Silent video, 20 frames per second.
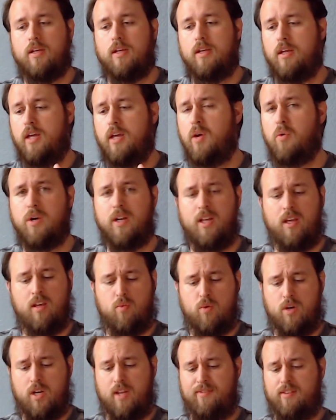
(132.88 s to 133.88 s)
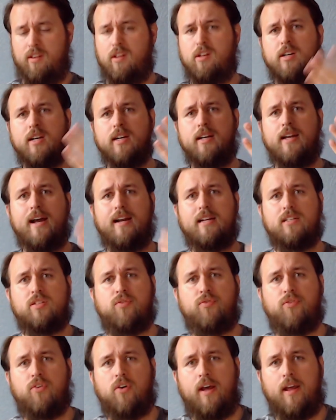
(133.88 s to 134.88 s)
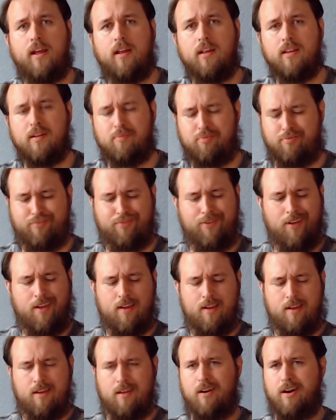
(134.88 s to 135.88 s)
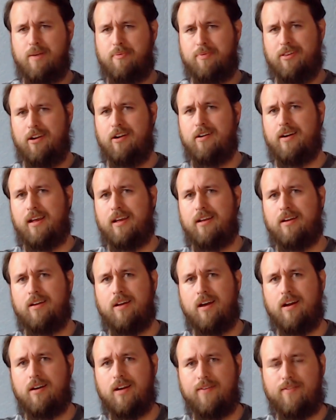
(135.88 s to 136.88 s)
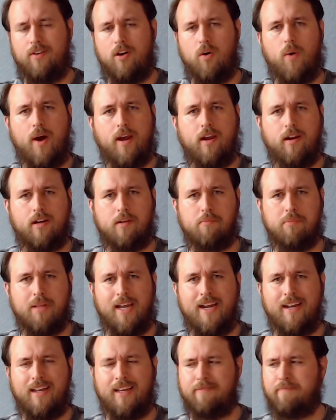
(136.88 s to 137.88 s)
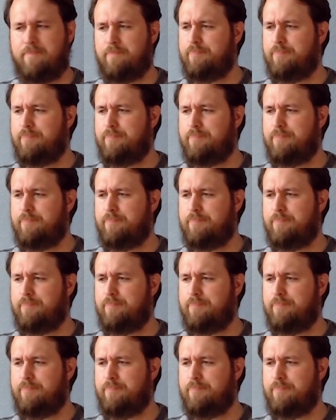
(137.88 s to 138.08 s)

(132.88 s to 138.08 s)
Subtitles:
He wasn't even looking at his foot. They're up 30. I don't even know why you're complaining.